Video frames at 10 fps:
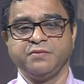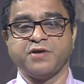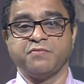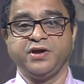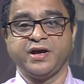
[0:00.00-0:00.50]

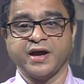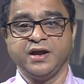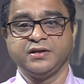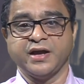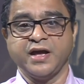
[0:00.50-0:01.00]
public
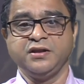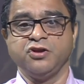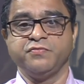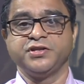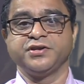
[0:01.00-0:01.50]
health and
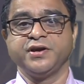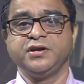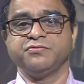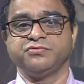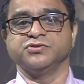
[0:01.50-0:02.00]

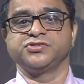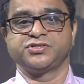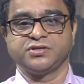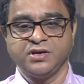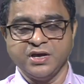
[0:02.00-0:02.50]
humanitarian
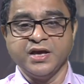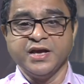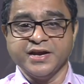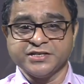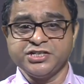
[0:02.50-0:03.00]
efforts.
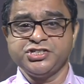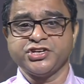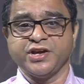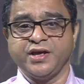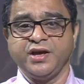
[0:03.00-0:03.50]

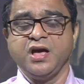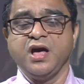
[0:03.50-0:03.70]
Essentially,